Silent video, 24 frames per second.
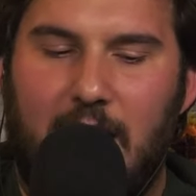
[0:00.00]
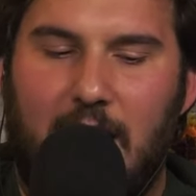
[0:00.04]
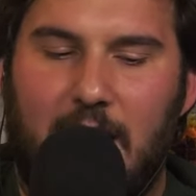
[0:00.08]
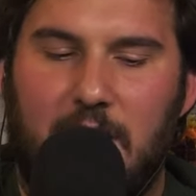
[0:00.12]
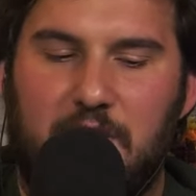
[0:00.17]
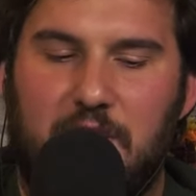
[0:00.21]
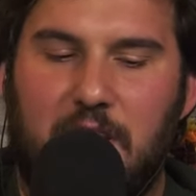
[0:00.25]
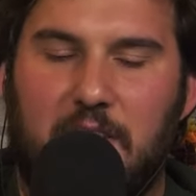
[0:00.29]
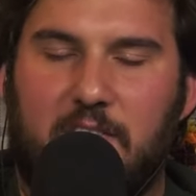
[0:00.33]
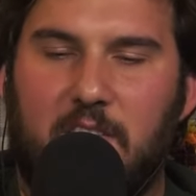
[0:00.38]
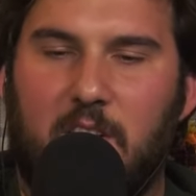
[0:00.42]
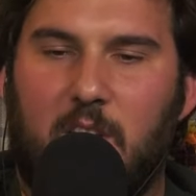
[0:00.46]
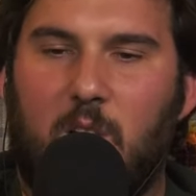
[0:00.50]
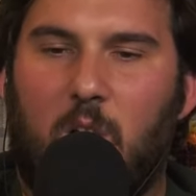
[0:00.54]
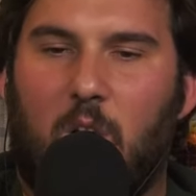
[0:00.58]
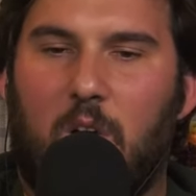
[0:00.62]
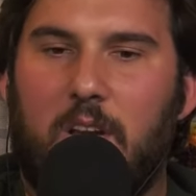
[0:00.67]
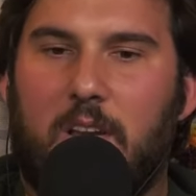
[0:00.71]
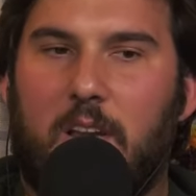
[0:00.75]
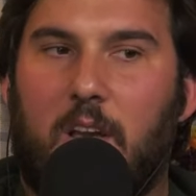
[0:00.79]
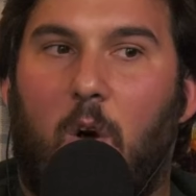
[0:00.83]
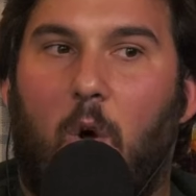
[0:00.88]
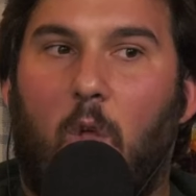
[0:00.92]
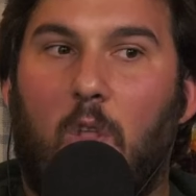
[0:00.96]
And Jason
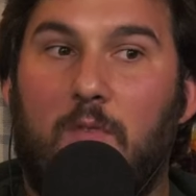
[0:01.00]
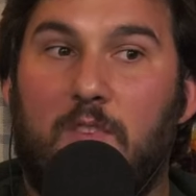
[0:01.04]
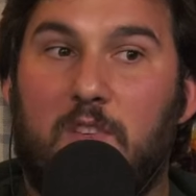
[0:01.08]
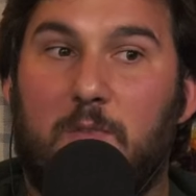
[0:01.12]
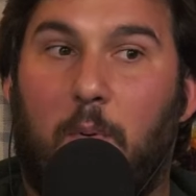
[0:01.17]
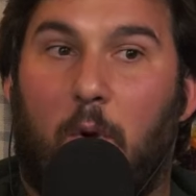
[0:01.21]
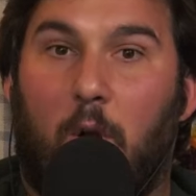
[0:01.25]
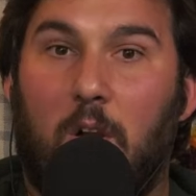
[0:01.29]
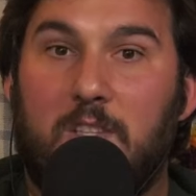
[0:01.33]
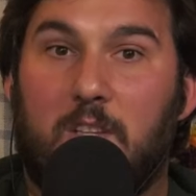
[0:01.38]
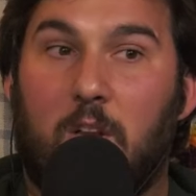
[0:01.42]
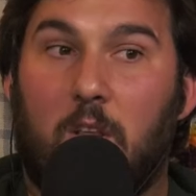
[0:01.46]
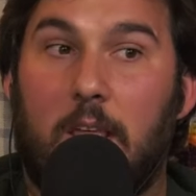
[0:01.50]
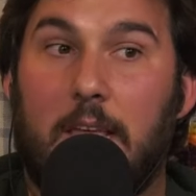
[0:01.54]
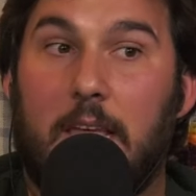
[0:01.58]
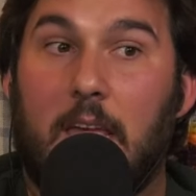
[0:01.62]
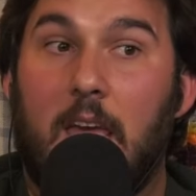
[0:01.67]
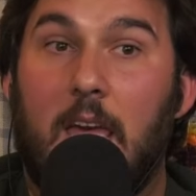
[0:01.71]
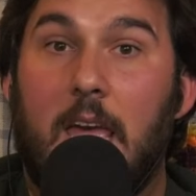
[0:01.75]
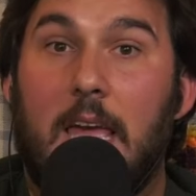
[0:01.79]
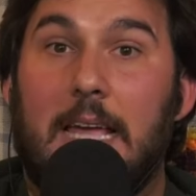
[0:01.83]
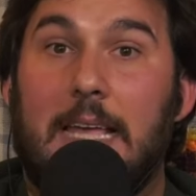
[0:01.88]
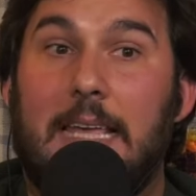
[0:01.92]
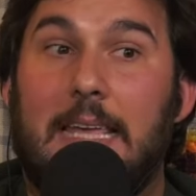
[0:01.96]
Clarke, all of his parts are like,
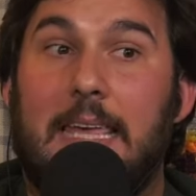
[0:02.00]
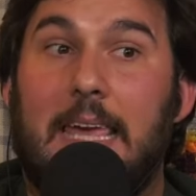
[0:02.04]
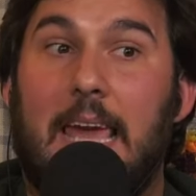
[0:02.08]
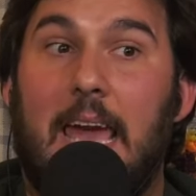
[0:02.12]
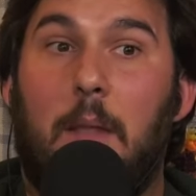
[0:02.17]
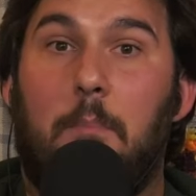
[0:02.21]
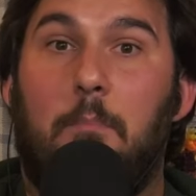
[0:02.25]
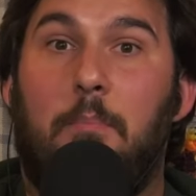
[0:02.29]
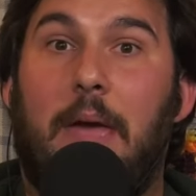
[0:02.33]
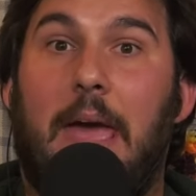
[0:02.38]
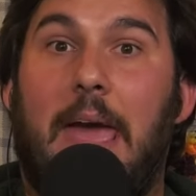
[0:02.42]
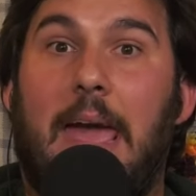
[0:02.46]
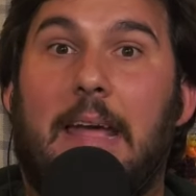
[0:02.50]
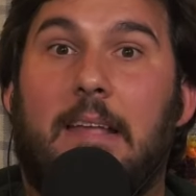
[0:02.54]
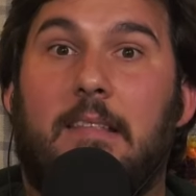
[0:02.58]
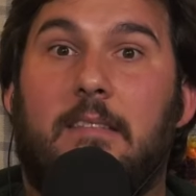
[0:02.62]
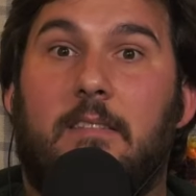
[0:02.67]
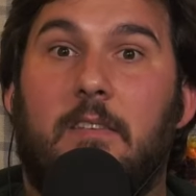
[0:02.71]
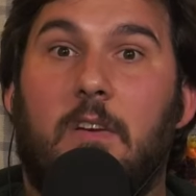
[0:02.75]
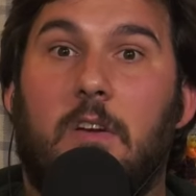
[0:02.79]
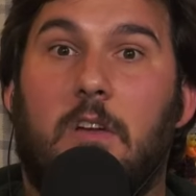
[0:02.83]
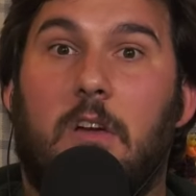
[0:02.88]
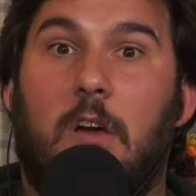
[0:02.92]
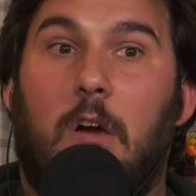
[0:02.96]
get back
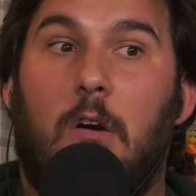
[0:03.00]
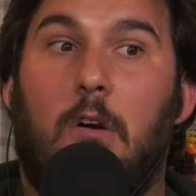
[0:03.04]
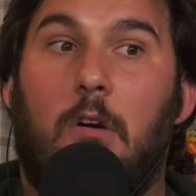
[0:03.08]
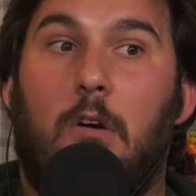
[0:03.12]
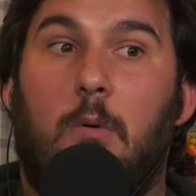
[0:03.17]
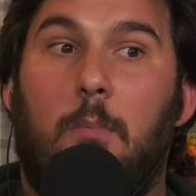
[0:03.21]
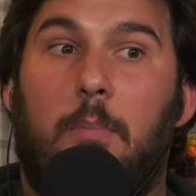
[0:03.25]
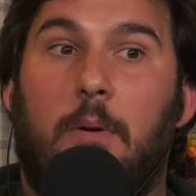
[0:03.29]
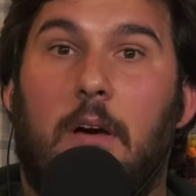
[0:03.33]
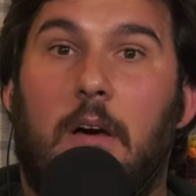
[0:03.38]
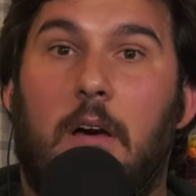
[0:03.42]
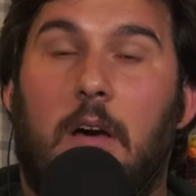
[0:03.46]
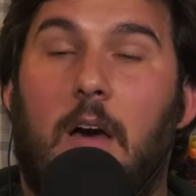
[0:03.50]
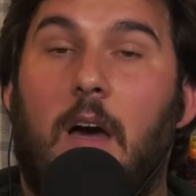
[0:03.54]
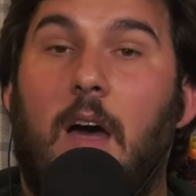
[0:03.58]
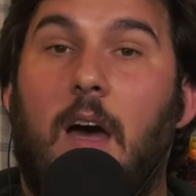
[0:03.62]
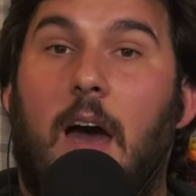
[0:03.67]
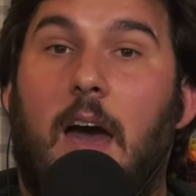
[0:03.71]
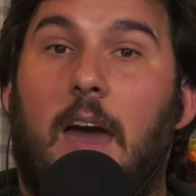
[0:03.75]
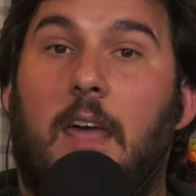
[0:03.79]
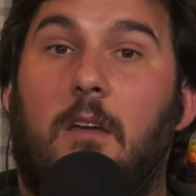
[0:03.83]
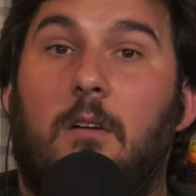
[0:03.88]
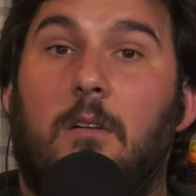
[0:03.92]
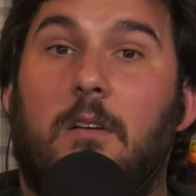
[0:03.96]
to Koba.
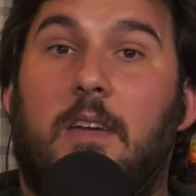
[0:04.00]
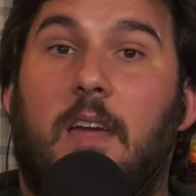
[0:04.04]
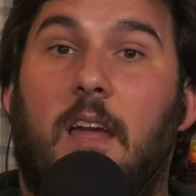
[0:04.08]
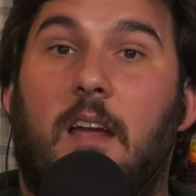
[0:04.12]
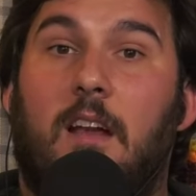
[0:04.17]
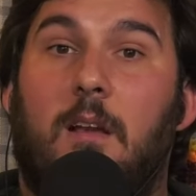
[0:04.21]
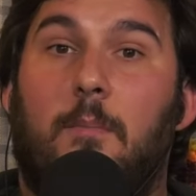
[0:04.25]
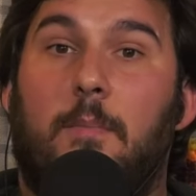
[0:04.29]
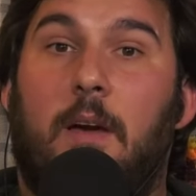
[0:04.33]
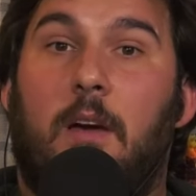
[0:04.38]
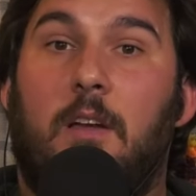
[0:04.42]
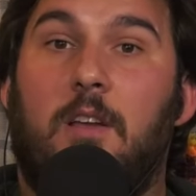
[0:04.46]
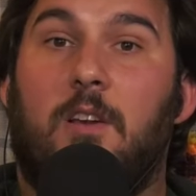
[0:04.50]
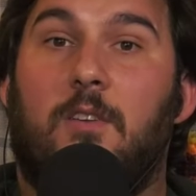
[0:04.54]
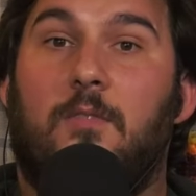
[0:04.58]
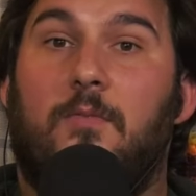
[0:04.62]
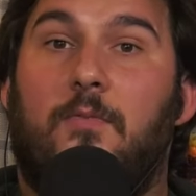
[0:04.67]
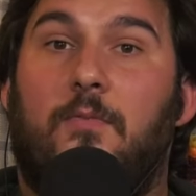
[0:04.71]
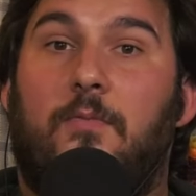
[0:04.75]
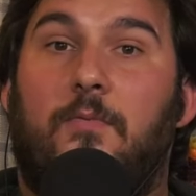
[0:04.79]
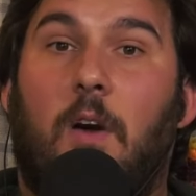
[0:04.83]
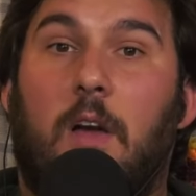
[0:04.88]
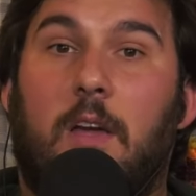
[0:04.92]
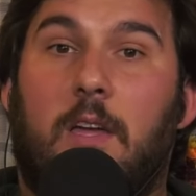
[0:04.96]
I don't care about your
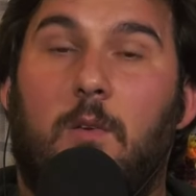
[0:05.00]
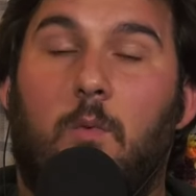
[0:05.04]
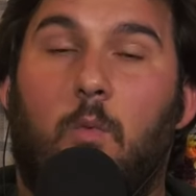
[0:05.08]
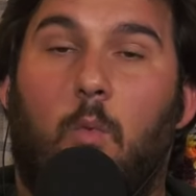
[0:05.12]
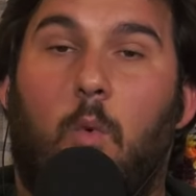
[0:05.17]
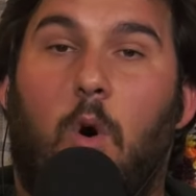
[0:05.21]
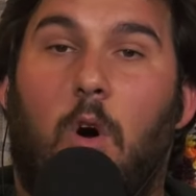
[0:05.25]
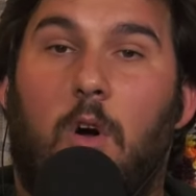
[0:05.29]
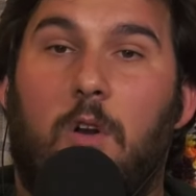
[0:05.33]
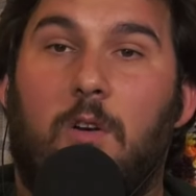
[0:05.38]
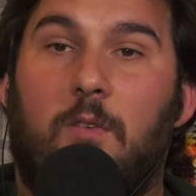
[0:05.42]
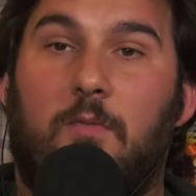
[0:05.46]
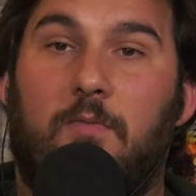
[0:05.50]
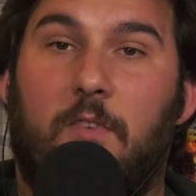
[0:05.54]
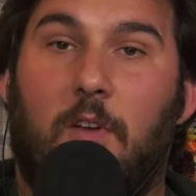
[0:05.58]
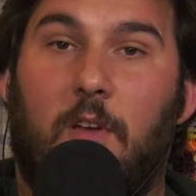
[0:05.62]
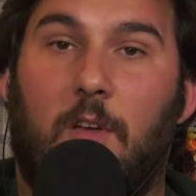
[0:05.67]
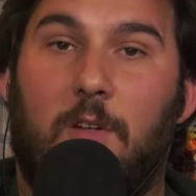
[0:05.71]
fucking waterfall